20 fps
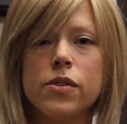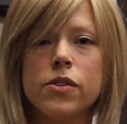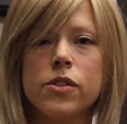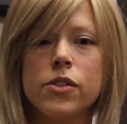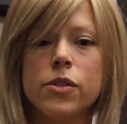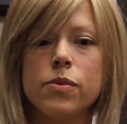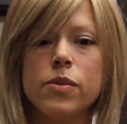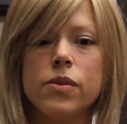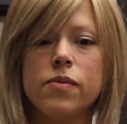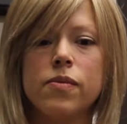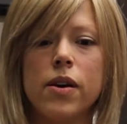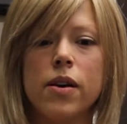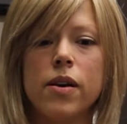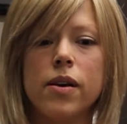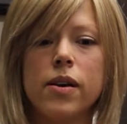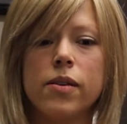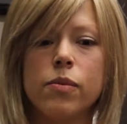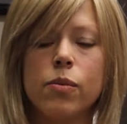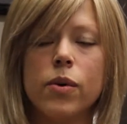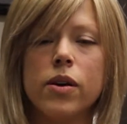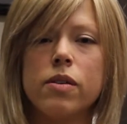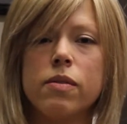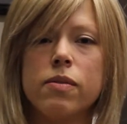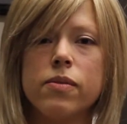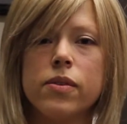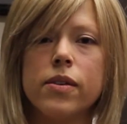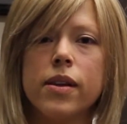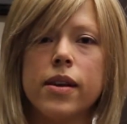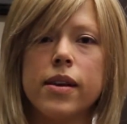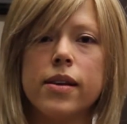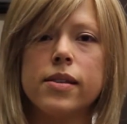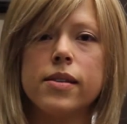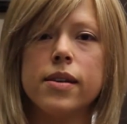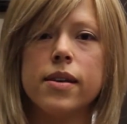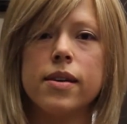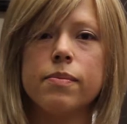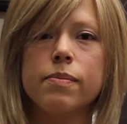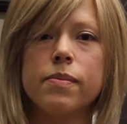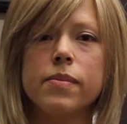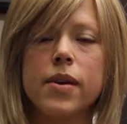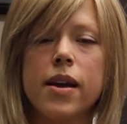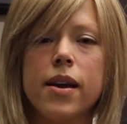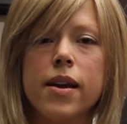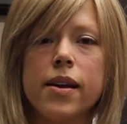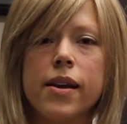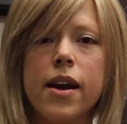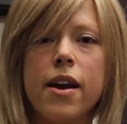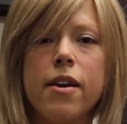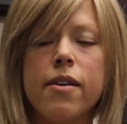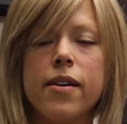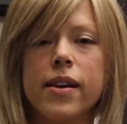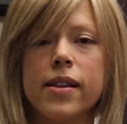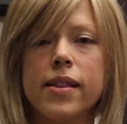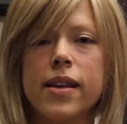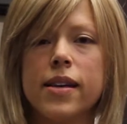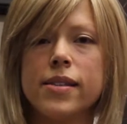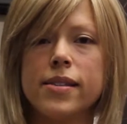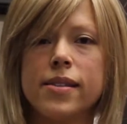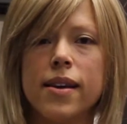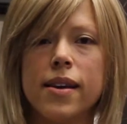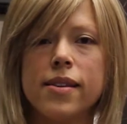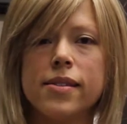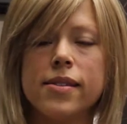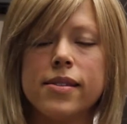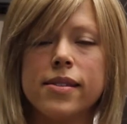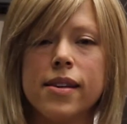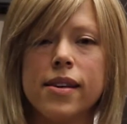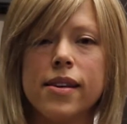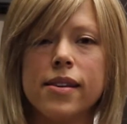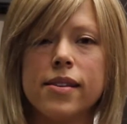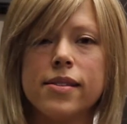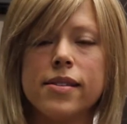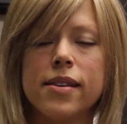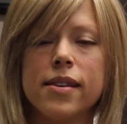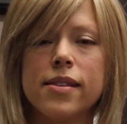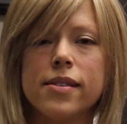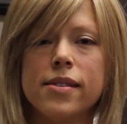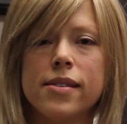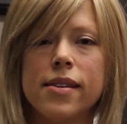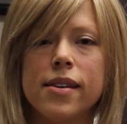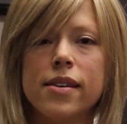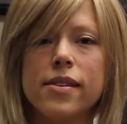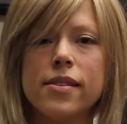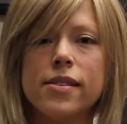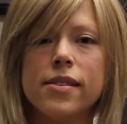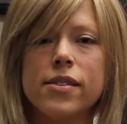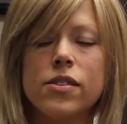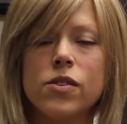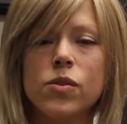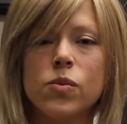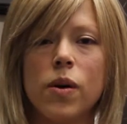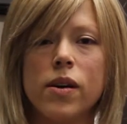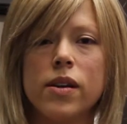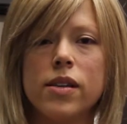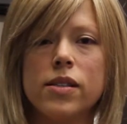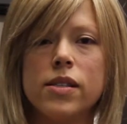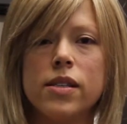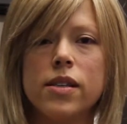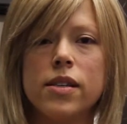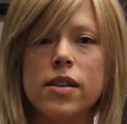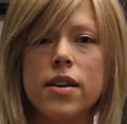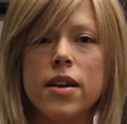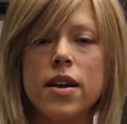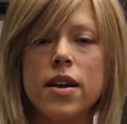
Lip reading: She was very wonderful and caring in that sense. And I just wanted to